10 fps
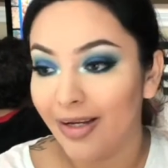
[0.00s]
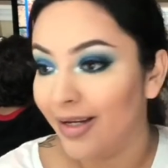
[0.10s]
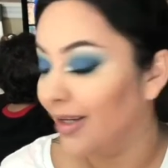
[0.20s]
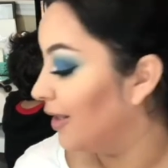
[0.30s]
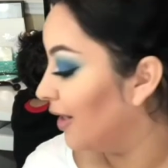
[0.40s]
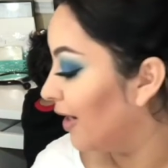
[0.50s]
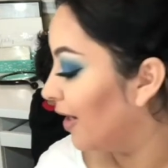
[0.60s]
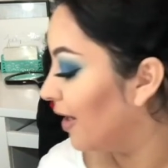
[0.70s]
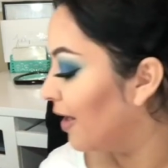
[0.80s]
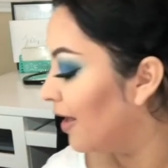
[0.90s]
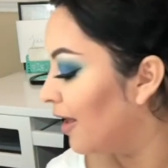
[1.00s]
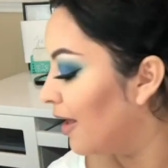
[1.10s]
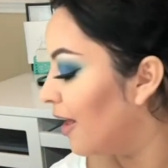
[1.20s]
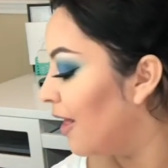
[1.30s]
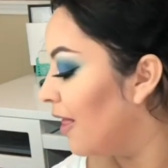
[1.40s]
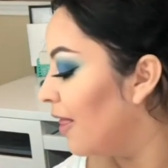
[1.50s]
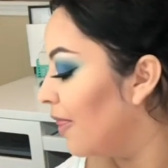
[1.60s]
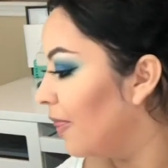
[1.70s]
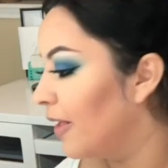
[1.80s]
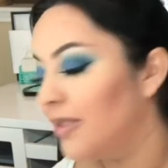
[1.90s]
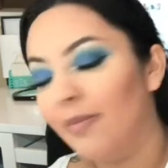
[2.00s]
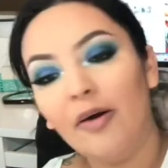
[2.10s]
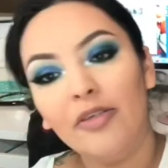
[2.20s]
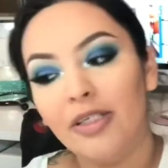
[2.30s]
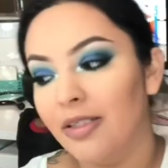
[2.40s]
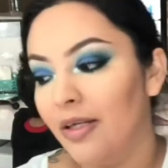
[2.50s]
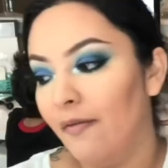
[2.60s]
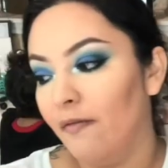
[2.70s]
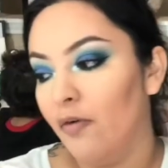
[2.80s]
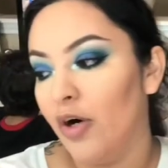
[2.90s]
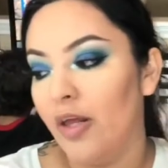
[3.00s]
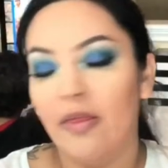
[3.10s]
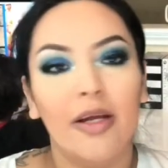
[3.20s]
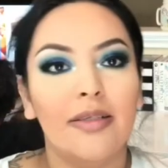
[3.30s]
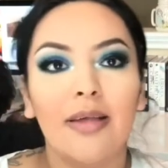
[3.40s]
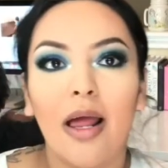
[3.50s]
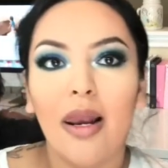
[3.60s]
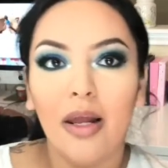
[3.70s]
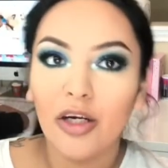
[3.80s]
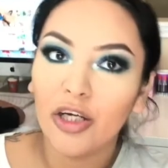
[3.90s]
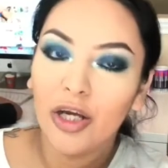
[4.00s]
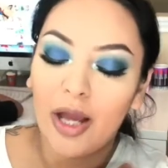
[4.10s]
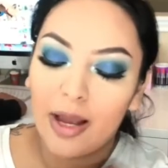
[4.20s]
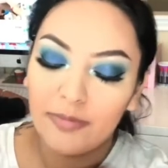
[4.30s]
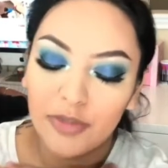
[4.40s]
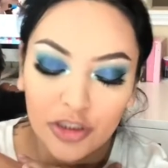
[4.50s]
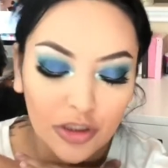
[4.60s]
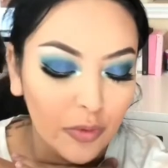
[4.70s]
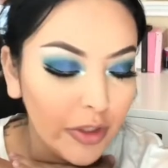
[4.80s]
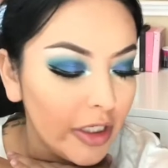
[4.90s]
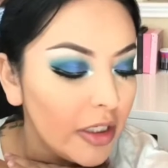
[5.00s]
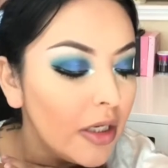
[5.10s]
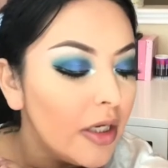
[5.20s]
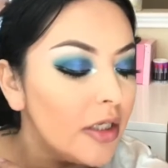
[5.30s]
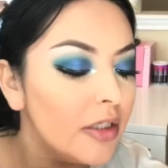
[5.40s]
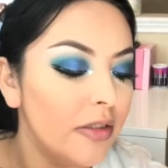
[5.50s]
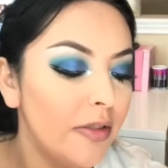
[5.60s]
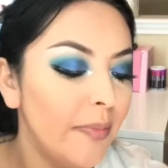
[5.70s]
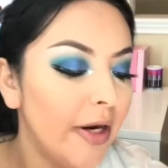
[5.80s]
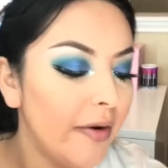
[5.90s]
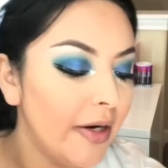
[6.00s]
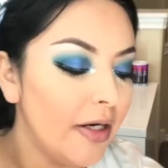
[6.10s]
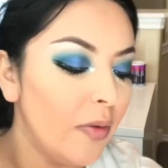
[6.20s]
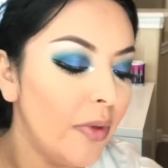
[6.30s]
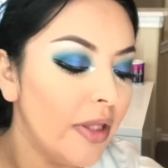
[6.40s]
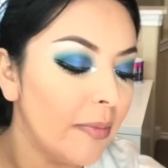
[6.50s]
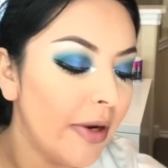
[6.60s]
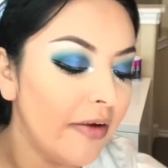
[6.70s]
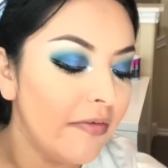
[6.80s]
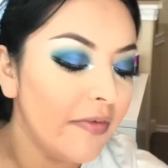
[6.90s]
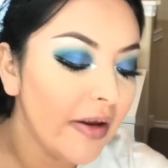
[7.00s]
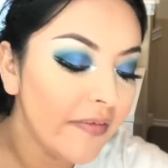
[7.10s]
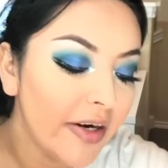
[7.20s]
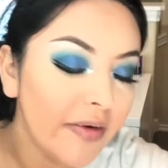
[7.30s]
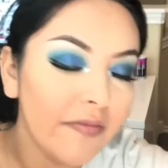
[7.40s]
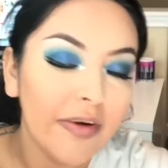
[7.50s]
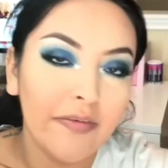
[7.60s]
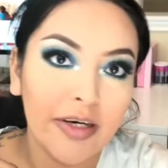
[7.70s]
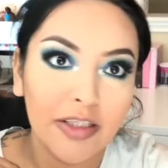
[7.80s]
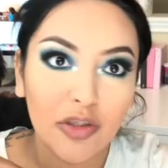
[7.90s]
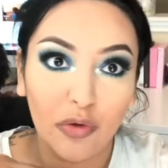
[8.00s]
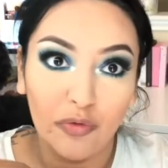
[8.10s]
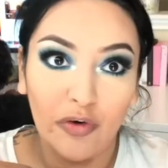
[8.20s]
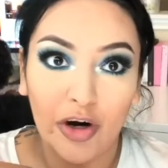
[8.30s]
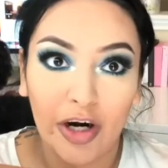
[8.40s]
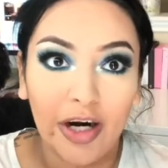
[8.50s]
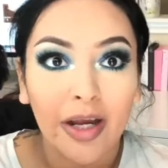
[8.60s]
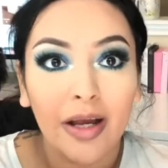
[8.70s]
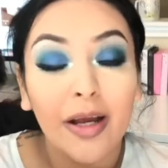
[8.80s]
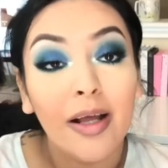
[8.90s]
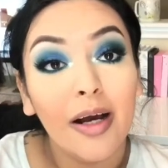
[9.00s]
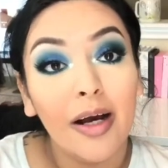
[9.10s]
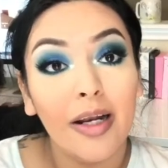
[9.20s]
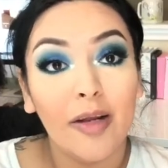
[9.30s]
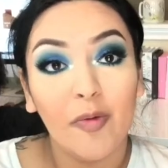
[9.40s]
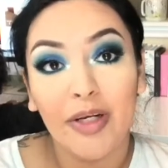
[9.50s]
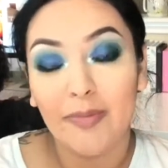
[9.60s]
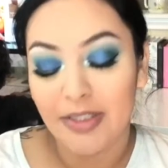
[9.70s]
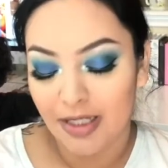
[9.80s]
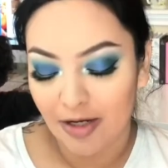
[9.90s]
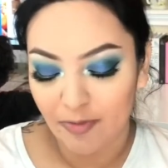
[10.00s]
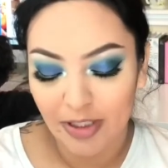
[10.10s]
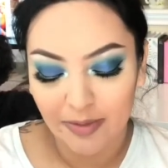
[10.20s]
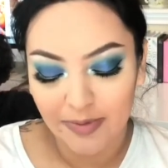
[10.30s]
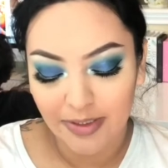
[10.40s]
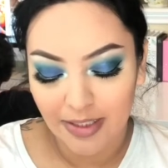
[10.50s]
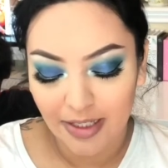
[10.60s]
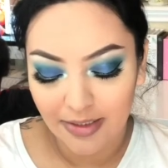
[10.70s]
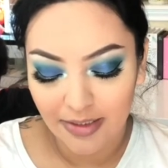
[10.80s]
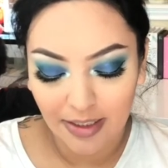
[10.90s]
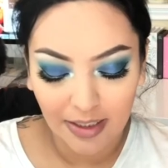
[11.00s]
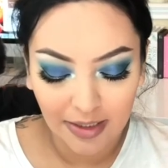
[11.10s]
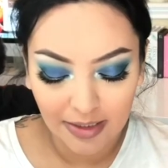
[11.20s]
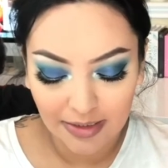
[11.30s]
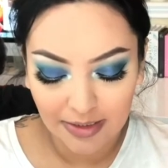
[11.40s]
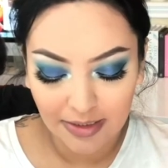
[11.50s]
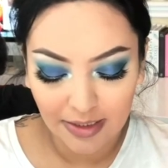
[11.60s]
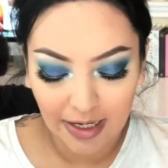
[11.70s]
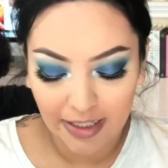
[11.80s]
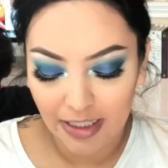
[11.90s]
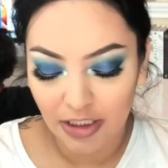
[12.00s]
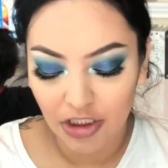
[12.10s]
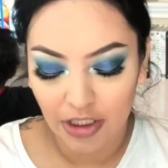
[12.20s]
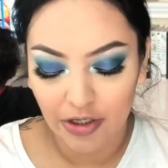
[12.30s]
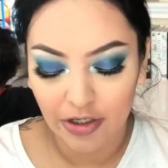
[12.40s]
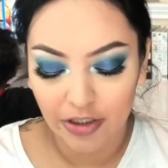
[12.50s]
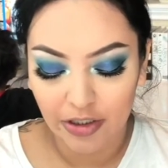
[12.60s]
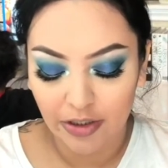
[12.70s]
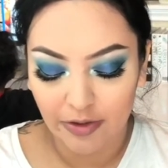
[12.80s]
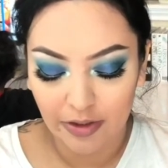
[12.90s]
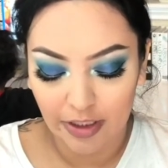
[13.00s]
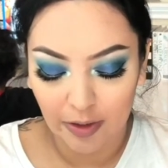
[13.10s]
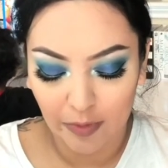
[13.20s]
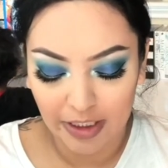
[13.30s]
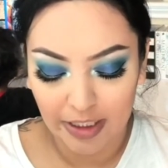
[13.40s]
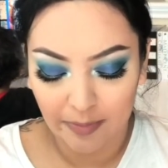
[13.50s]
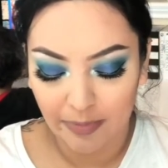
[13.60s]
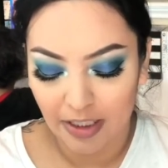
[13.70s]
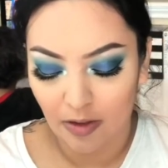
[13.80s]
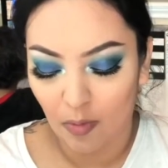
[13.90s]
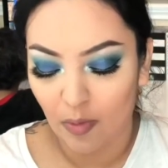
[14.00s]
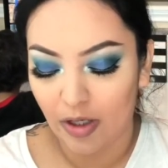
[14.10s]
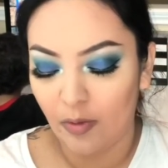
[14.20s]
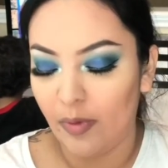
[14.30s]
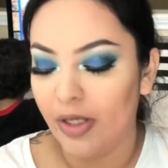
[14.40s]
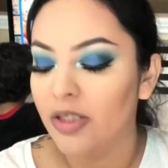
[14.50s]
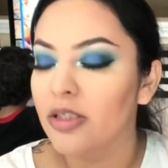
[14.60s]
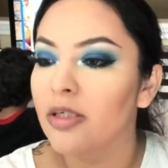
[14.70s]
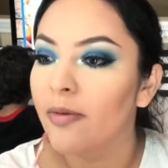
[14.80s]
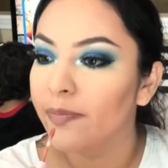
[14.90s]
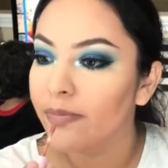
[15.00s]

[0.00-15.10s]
And this about does it for this look. I'm just going to pair it with my favorite so far liquid lipstick. I've been obsessed. This is a Kylie Jenner liquid lip in Wanna Wish.